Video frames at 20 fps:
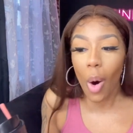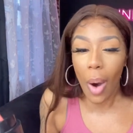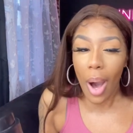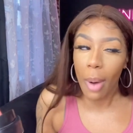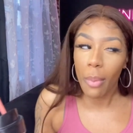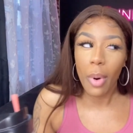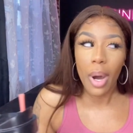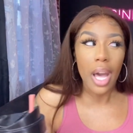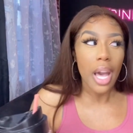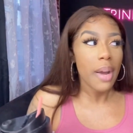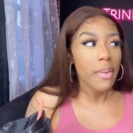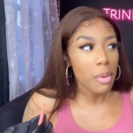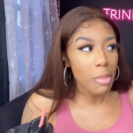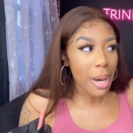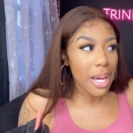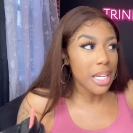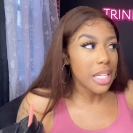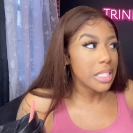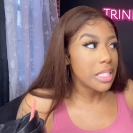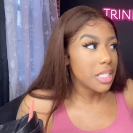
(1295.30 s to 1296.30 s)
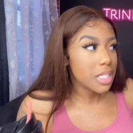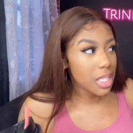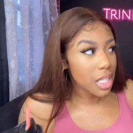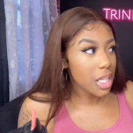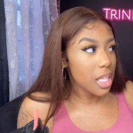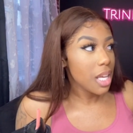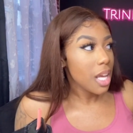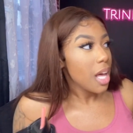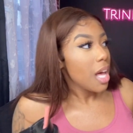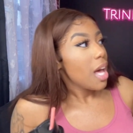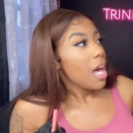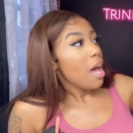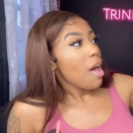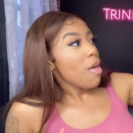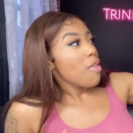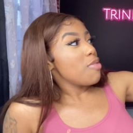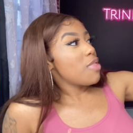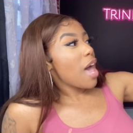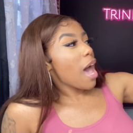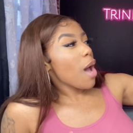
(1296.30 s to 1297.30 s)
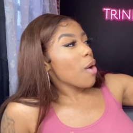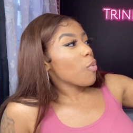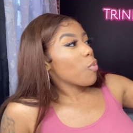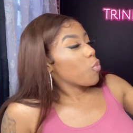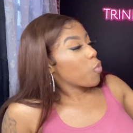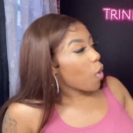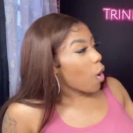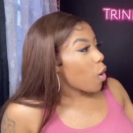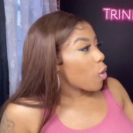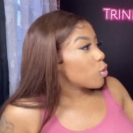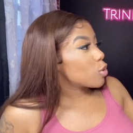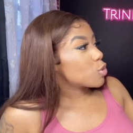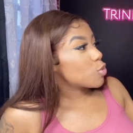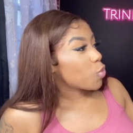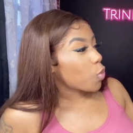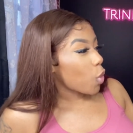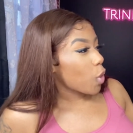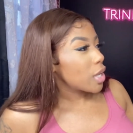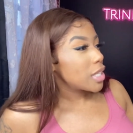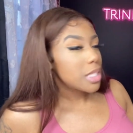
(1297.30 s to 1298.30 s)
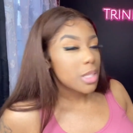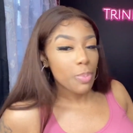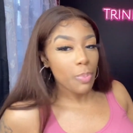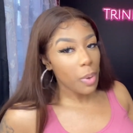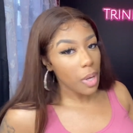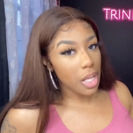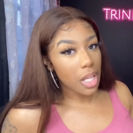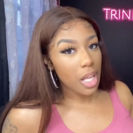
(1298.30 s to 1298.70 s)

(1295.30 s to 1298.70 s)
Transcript: I want everybody to see that Rolls Royce pull